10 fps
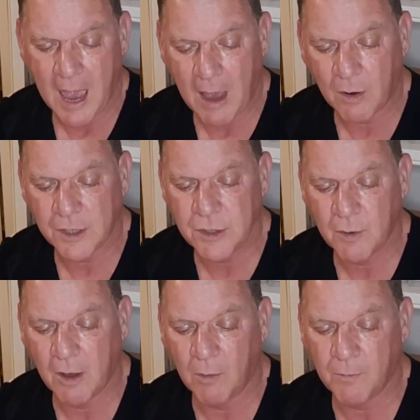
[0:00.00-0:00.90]
How can
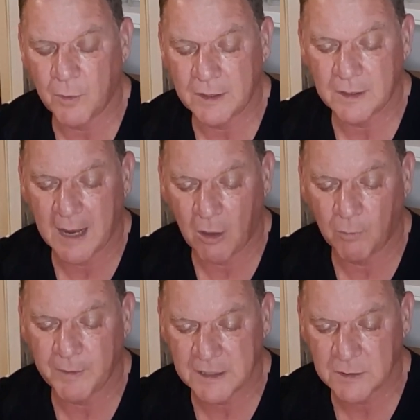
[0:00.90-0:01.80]
you help when
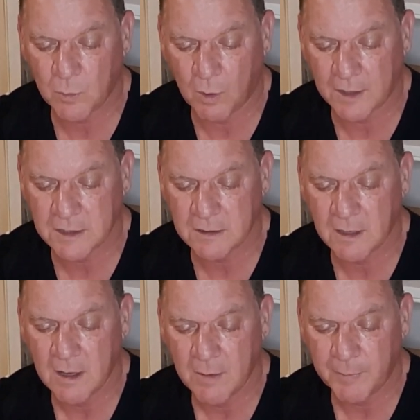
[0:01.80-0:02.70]
help isn't wanted,
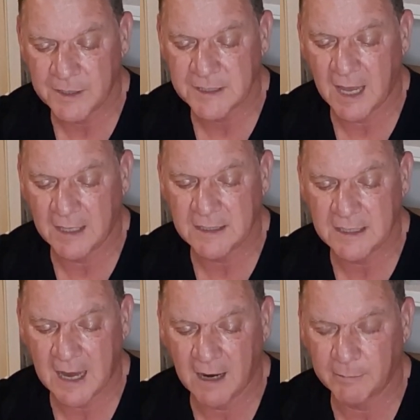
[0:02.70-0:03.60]
but is
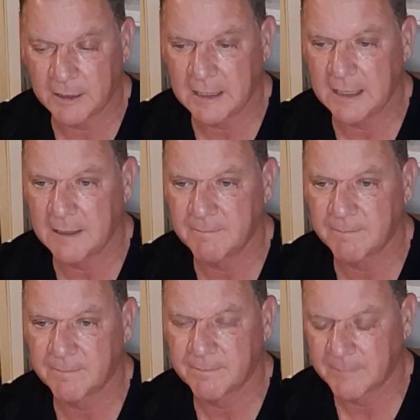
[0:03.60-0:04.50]
undeniably needed?
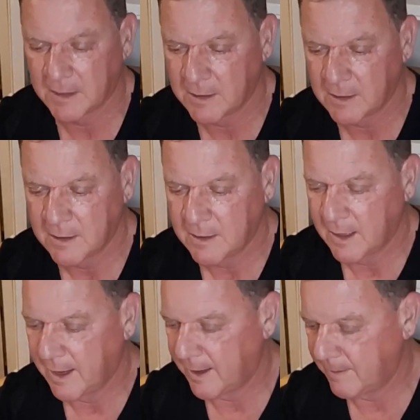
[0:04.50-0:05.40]

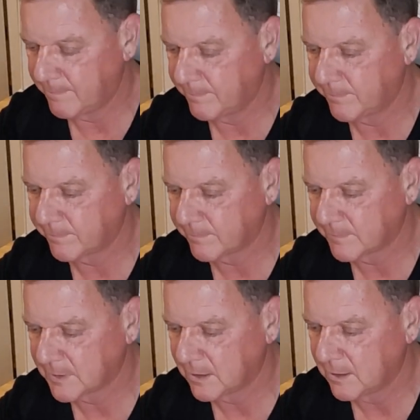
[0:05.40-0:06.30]
Um,
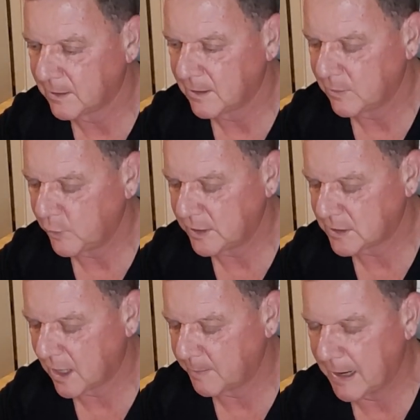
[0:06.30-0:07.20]
we could
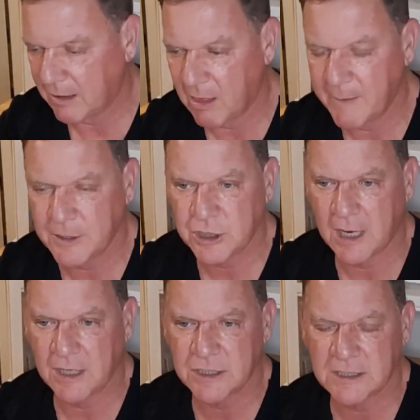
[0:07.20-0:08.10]
talk about climate
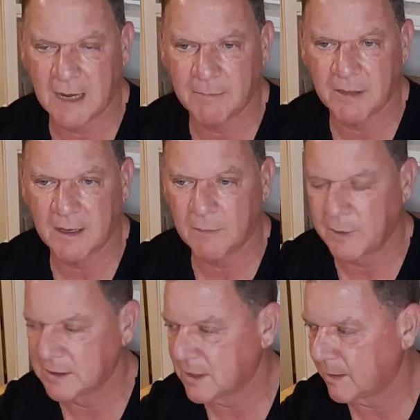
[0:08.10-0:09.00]
change, same thing.
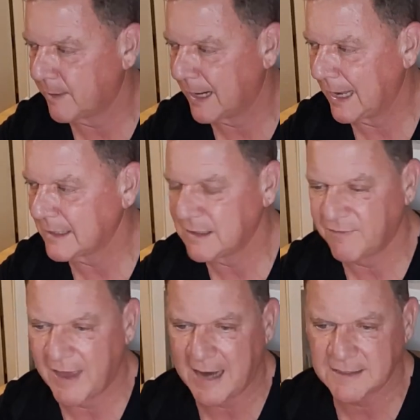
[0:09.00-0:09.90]
We could talk about
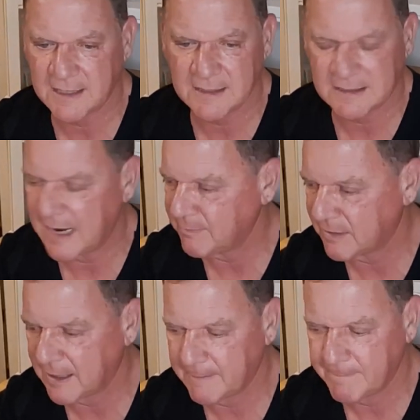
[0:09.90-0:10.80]
anti-vaccine, same
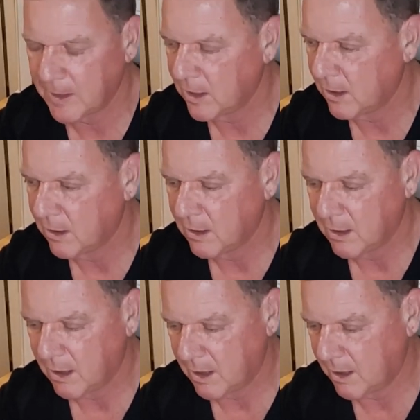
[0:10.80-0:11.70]
thing.
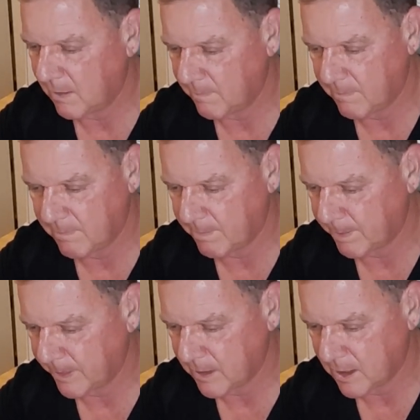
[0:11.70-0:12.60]
Um,
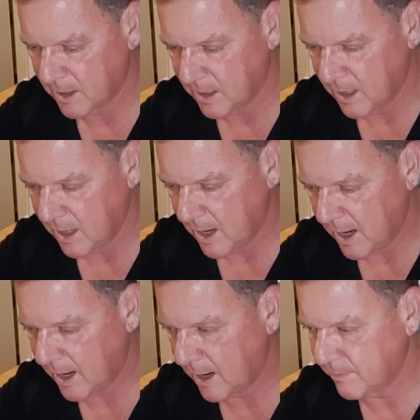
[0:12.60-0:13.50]

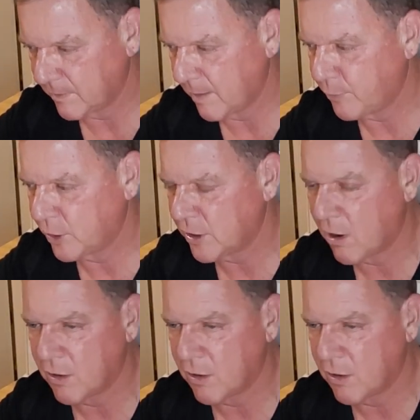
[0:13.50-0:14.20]
I, I put an